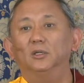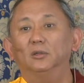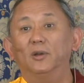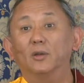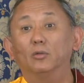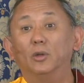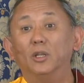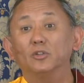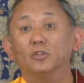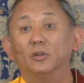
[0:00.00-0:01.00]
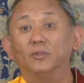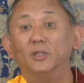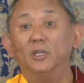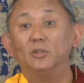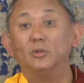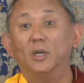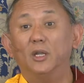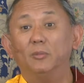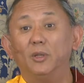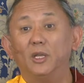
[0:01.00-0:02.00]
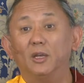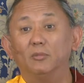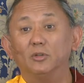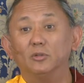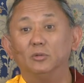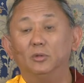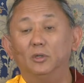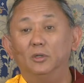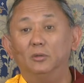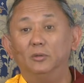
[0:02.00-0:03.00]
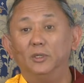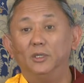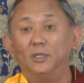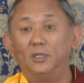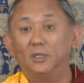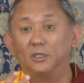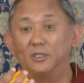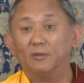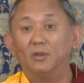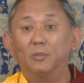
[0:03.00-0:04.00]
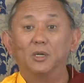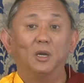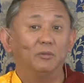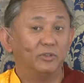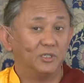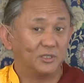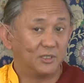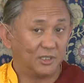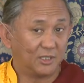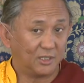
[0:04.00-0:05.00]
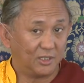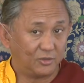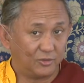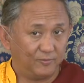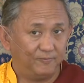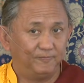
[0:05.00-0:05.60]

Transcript: recognition of the nature and being able to really develop a confidence in that nature.